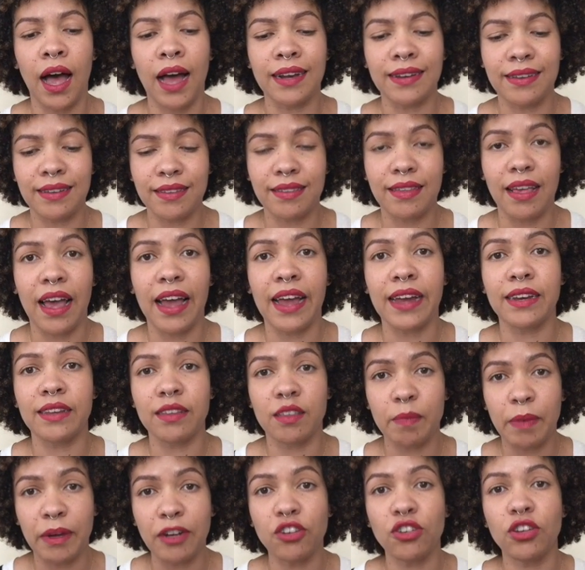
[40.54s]
designed
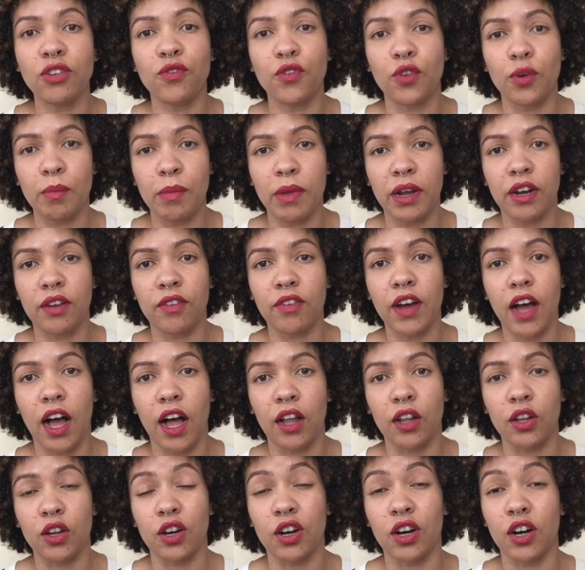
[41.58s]
especially for men of
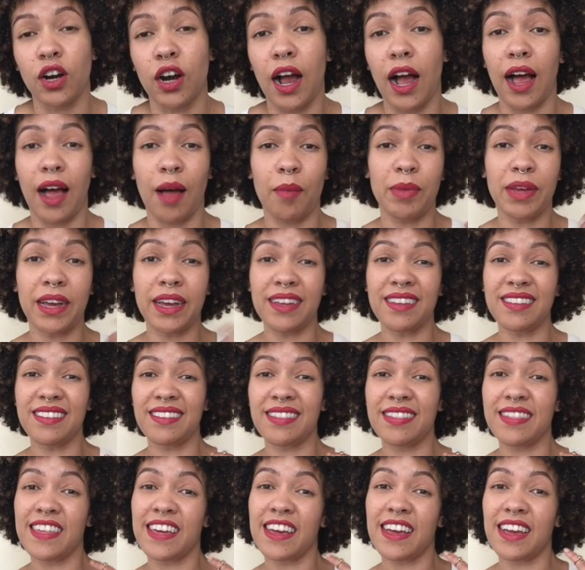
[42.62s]
color because
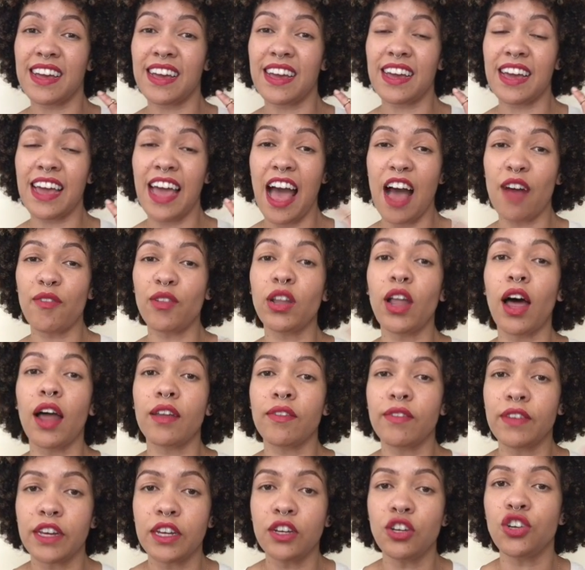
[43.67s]
they have a lot
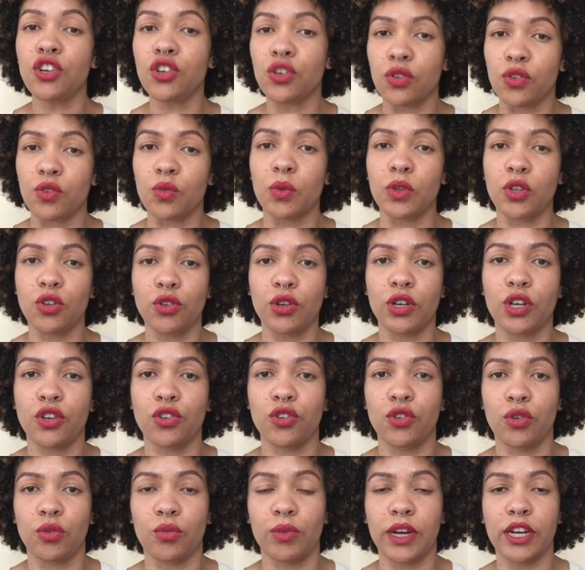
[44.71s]
of issues with
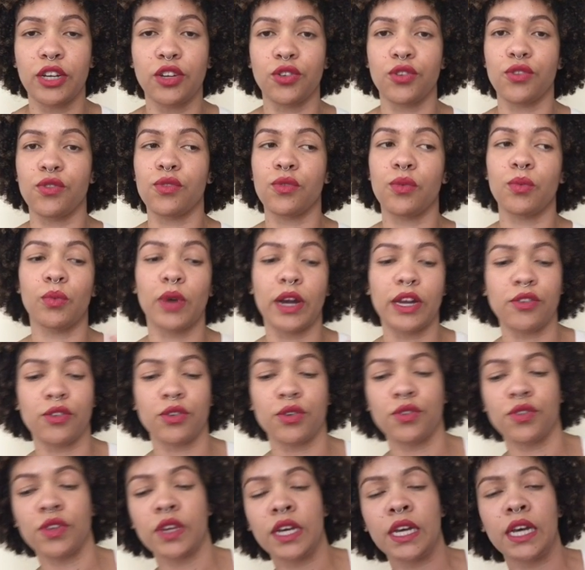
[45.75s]
traditional
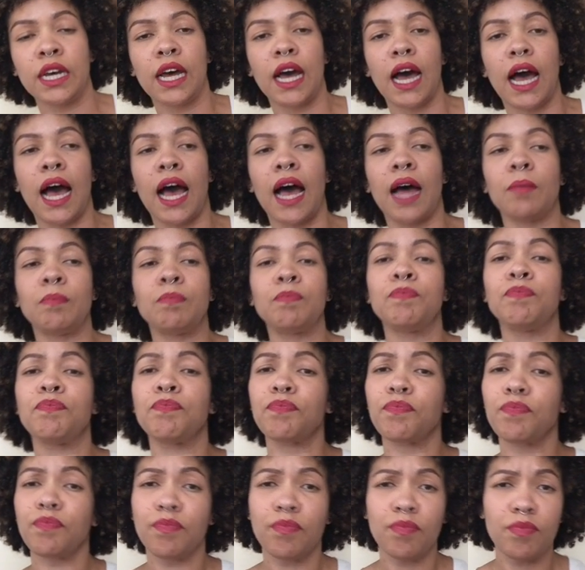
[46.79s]
razors.
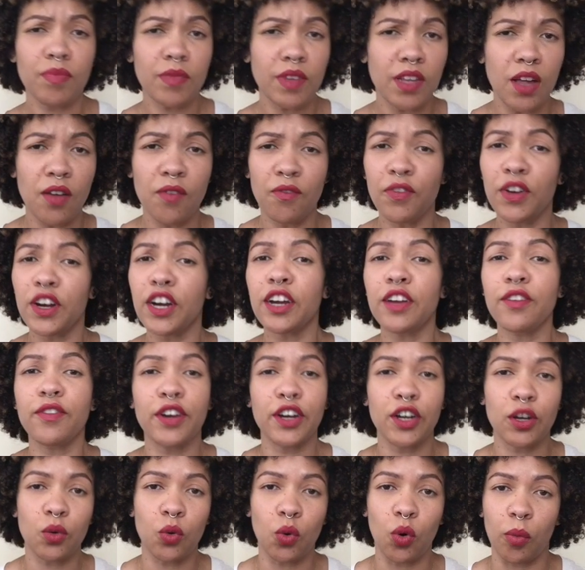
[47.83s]
Very,
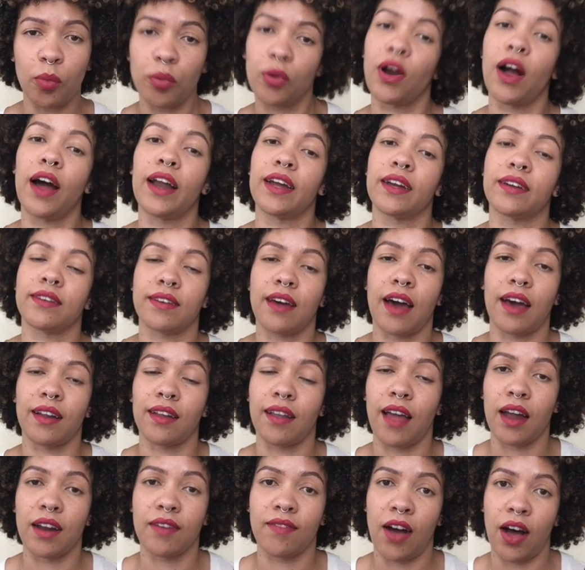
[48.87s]
very cool product, got a
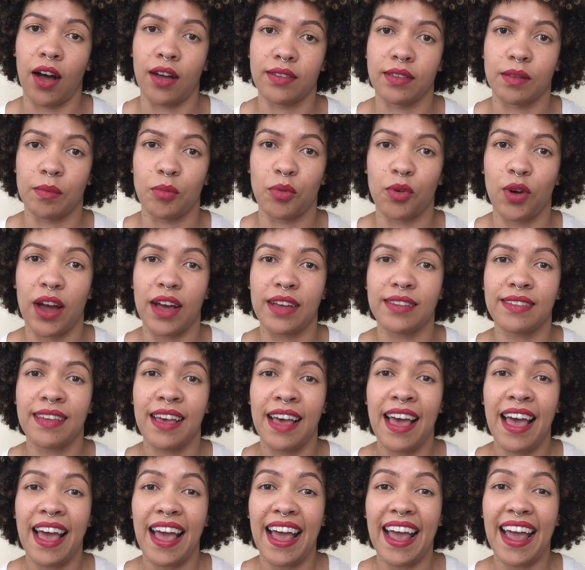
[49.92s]
lot of awesome press,
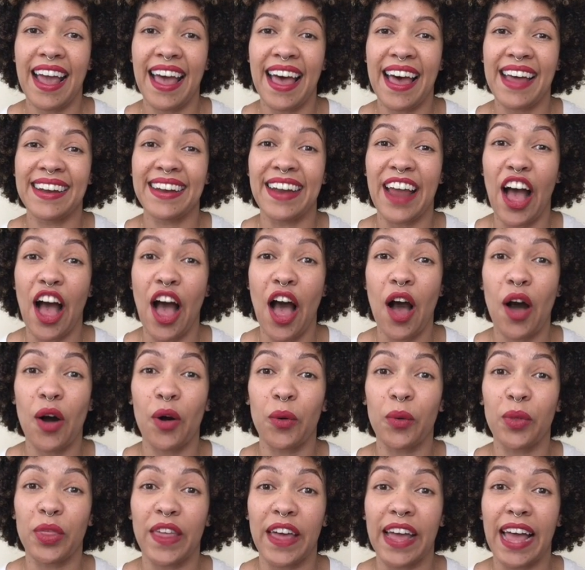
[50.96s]
and
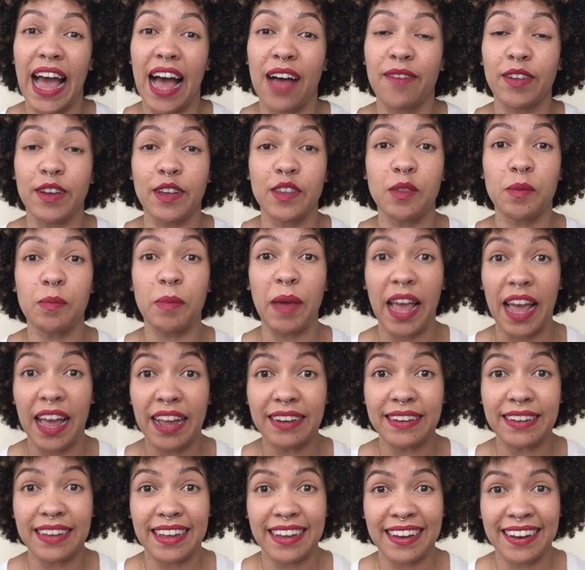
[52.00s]
now they have
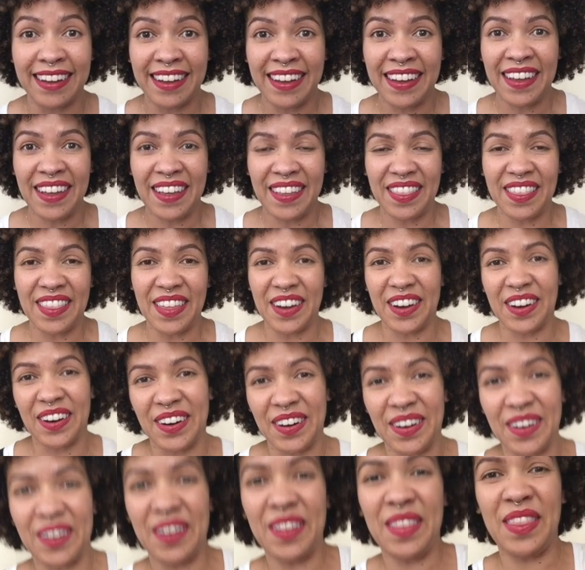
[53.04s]
expanded
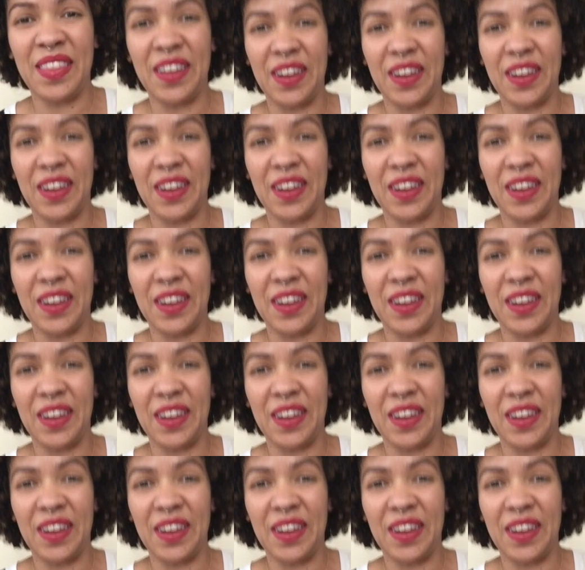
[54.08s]
their